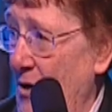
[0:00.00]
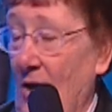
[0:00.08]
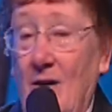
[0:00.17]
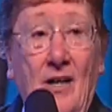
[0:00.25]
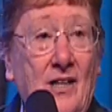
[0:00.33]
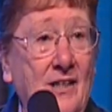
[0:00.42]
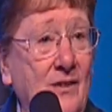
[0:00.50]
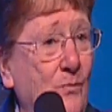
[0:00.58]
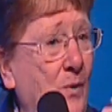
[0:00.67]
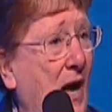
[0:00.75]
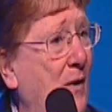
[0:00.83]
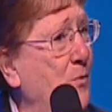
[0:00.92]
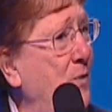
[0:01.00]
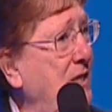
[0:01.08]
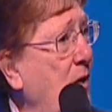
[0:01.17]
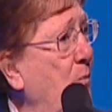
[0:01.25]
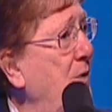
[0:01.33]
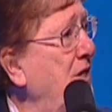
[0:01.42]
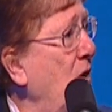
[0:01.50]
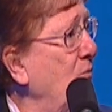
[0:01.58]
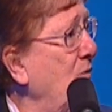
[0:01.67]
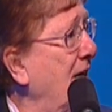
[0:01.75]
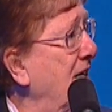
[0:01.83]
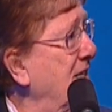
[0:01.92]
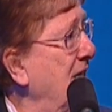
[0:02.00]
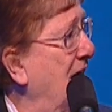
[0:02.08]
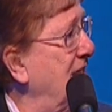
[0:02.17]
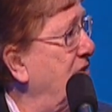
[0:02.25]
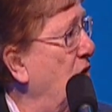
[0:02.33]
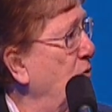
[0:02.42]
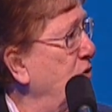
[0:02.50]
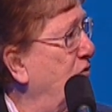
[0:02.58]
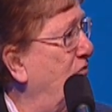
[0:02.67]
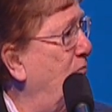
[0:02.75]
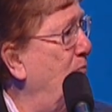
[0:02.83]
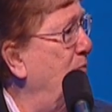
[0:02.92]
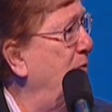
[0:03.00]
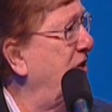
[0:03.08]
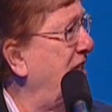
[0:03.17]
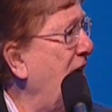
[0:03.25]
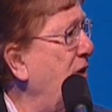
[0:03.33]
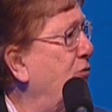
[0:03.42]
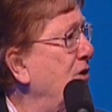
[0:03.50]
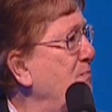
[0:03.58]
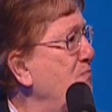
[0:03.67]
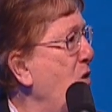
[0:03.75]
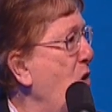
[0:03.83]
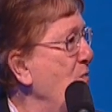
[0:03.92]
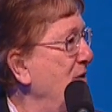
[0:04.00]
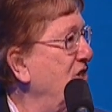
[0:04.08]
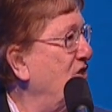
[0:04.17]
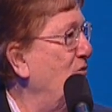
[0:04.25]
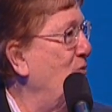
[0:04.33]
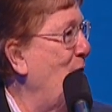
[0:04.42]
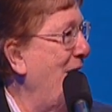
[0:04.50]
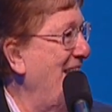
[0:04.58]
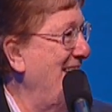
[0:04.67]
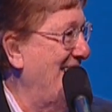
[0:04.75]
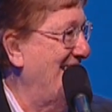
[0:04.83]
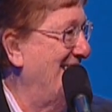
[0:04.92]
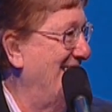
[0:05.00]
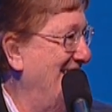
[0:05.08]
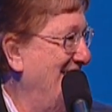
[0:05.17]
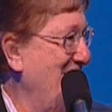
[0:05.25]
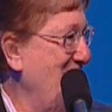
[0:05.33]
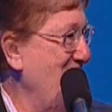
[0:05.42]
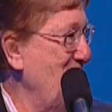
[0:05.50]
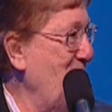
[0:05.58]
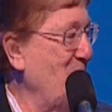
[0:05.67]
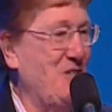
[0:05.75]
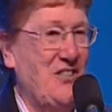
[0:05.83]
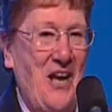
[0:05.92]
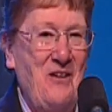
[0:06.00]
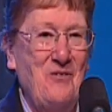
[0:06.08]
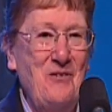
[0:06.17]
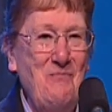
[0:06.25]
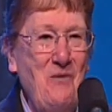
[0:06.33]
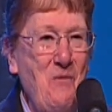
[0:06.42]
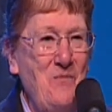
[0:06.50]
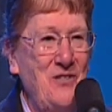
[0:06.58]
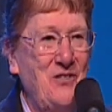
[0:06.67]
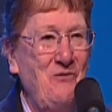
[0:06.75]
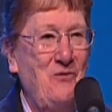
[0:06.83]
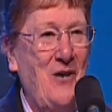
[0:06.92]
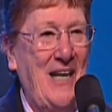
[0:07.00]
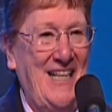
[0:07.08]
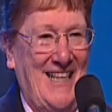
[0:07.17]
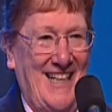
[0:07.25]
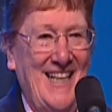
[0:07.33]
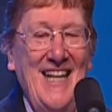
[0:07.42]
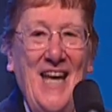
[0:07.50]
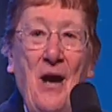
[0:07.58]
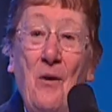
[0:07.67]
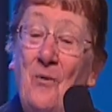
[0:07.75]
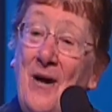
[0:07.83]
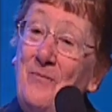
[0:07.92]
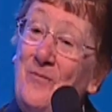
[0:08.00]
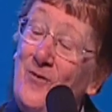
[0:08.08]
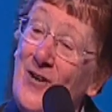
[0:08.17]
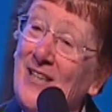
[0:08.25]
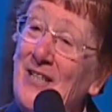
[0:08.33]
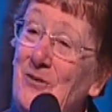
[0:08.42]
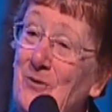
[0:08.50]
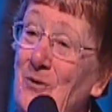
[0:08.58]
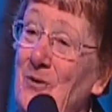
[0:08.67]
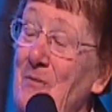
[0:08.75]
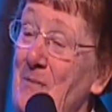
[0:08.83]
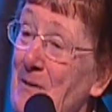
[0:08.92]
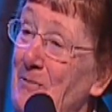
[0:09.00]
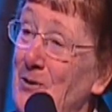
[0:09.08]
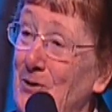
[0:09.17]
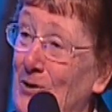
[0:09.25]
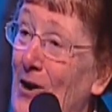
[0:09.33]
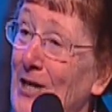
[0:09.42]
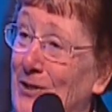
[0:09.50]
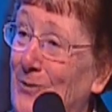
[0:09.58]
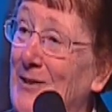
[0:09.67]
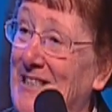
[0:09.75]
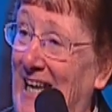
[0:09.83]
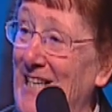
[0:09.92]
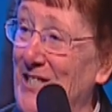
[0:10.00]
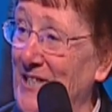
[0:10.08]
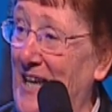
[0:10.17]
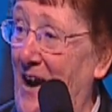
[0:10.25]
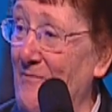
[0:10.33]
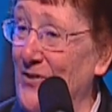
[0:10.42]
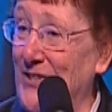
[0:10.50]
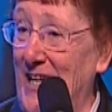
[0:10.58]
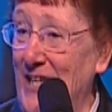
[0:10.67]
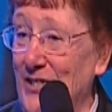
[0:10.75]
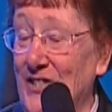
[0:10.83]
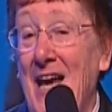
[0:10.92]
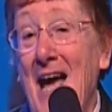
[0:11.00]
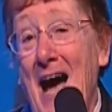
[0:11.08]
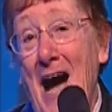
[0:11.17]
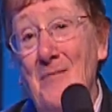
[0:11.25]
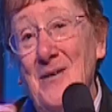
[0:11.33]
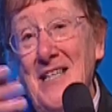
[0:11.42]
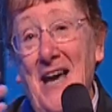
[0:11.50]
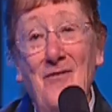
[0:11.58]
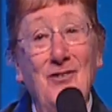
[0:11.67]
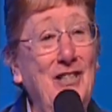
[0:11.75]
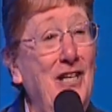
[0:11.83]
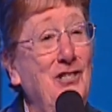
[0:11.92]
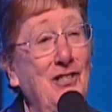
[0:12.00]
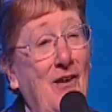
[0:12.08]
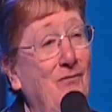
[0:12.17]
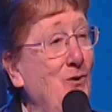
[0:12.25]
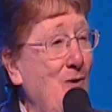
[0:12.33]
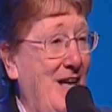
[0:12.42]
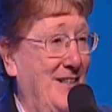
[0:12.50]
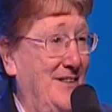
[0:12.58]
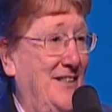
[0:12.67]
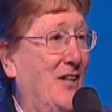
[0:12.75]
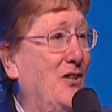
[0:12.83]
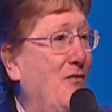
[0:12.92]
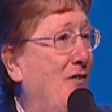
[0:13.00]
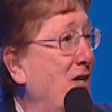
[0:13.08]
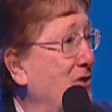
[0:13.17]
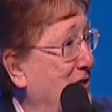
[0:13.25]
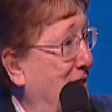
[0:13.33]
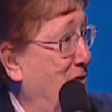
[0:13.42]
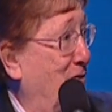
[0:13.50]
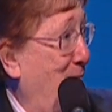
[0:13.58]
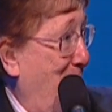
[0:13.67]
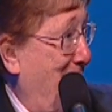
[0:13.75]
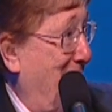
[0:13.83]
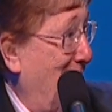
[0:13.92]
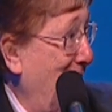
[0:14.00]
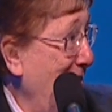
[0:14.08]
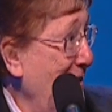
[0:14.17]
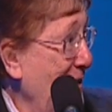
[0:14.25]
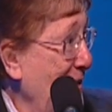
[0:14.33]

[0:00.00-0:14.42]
Or, or we, don't, we don't recognize those sacred moments of waiting those sacred moments of waiting when really and truly people start to engage in conversations. How many conversations have you had on the elevator since you've been here?